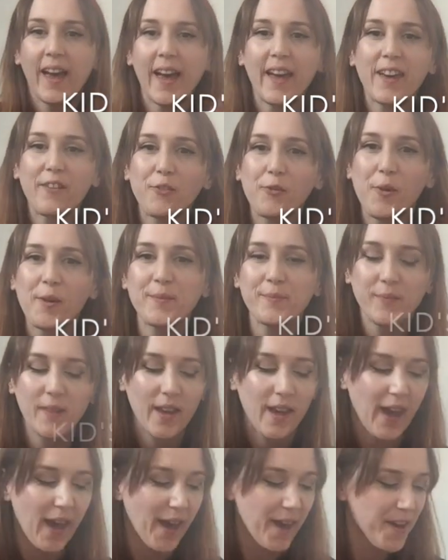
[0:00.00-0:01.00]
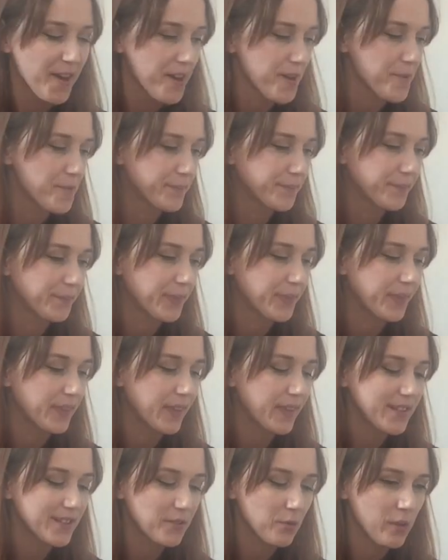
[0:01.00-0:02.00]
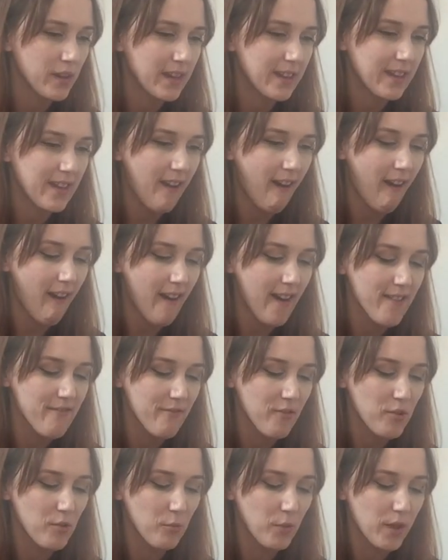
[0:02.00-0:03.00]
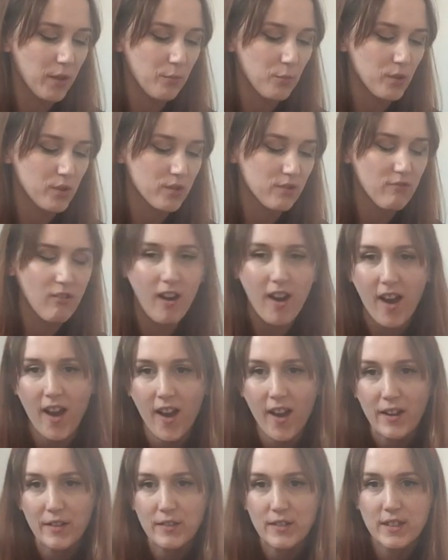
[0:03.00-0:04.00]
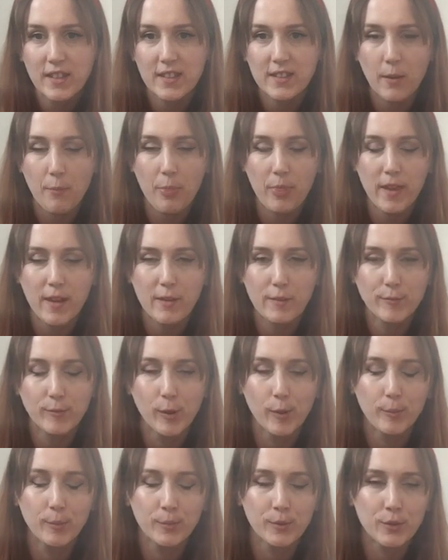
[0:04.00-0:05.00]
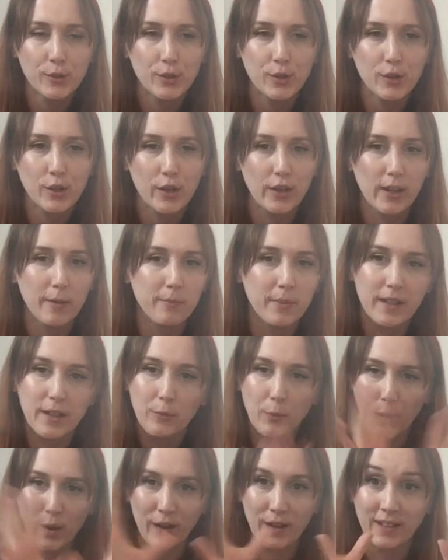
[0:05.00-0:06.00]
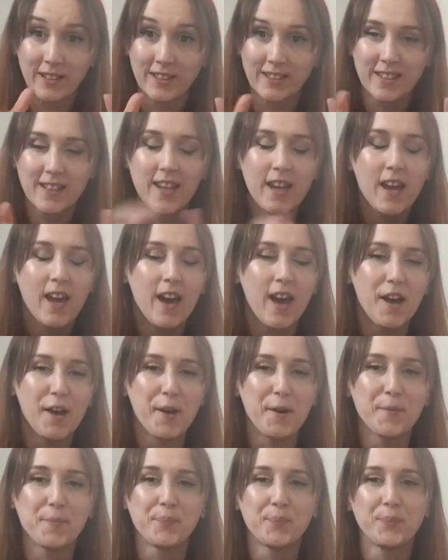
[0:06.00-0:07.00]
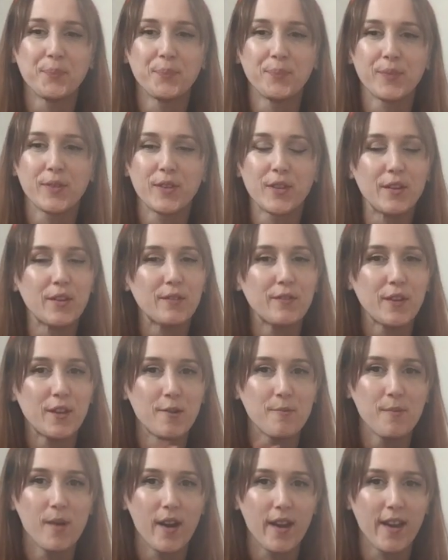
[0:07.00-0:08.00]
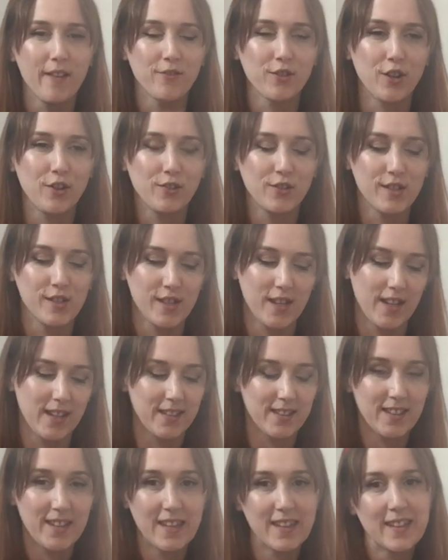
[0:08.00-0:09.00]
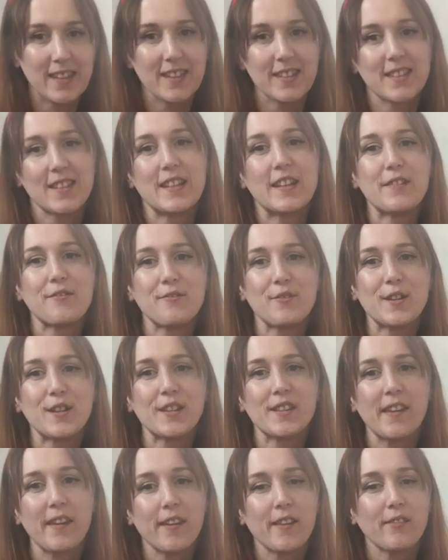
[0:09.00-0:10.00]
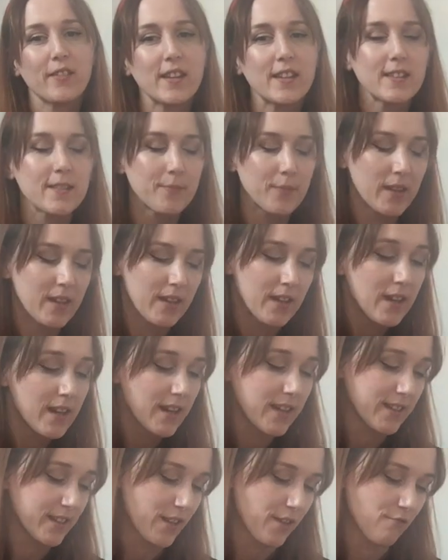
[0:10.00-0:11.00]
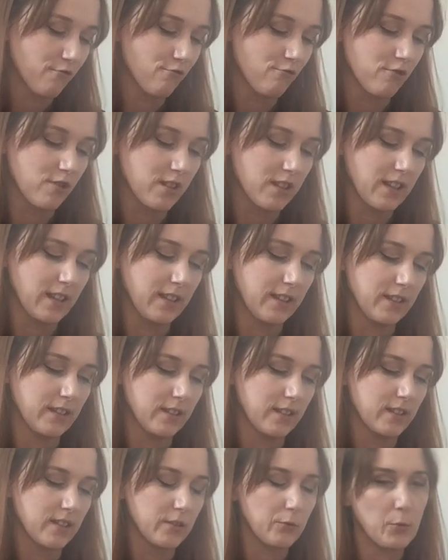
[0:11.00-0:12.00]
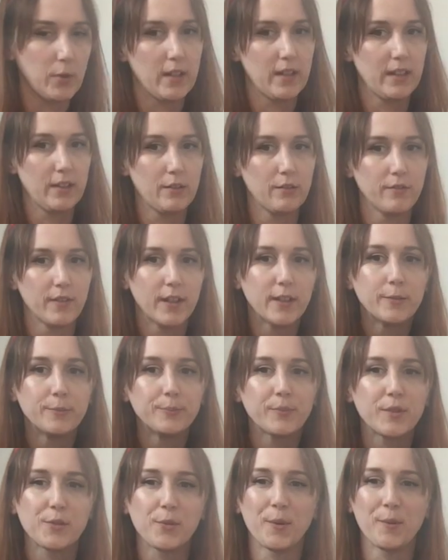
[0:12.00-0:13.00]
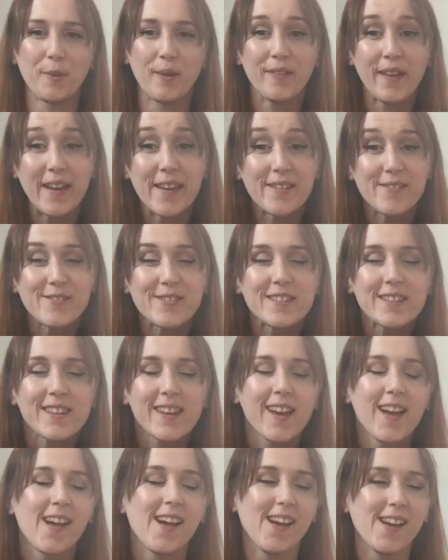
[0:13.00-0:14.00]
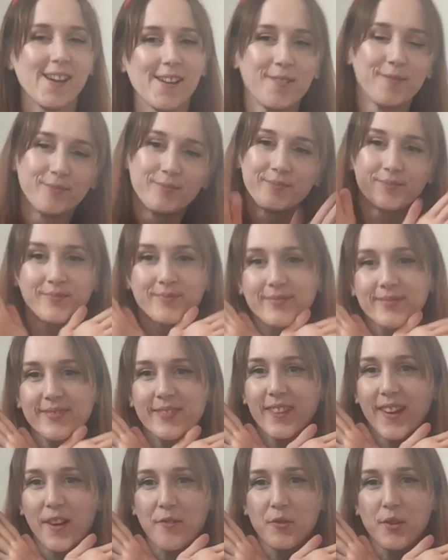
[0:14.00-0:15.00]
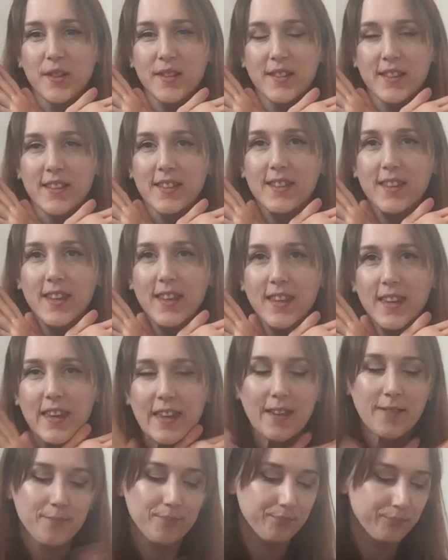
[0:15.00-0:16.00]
Hi everyone, this week I thought we would craft something from Studio Ghibli world. The film I have chosen is Kiki's Delivery Service. It's a really sweet little film, it's one of my faves. I'm dressed as Kiki.